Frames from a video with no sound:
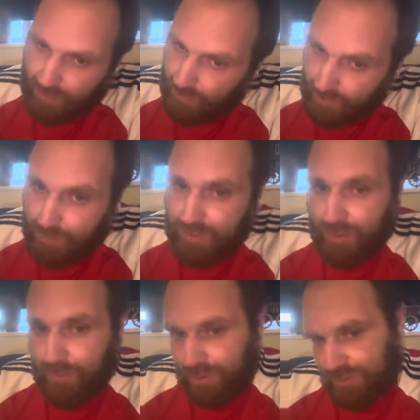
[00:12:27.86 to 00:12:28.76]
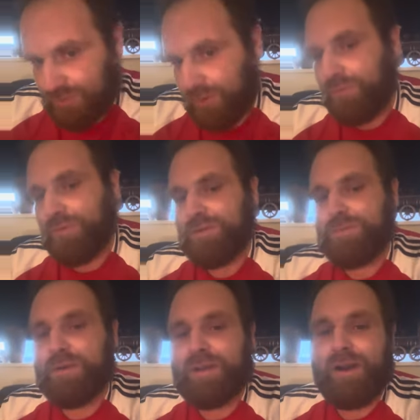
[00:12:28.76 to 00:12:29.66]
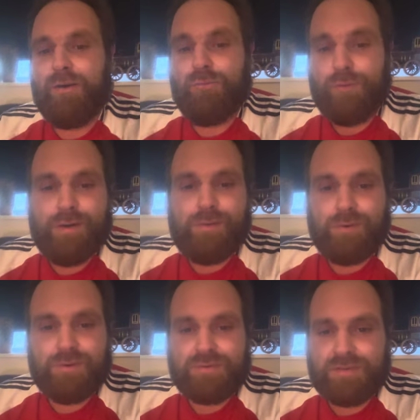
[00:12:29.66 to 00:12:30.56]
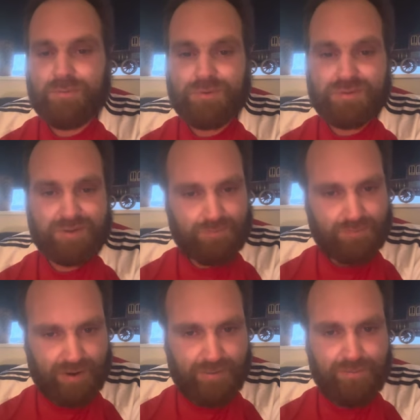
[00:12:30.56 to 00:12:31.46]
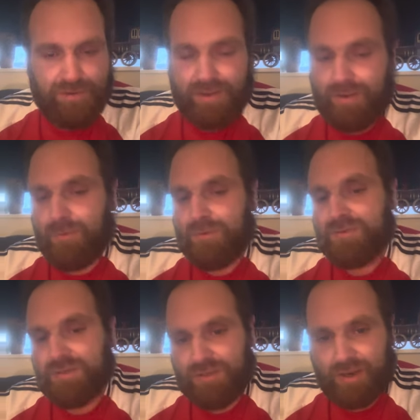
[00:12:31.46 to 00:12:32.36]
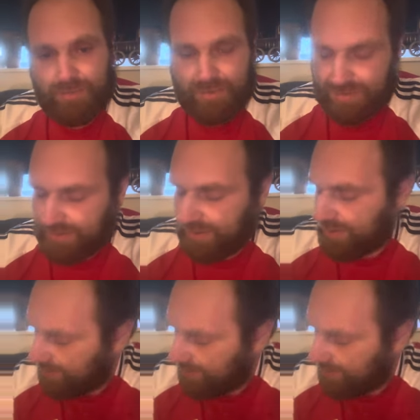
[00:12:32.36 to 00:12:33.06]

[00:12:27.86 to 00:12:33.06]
We all know what trophies Mikel really wants. He wants the Prem, he wants the Champions League.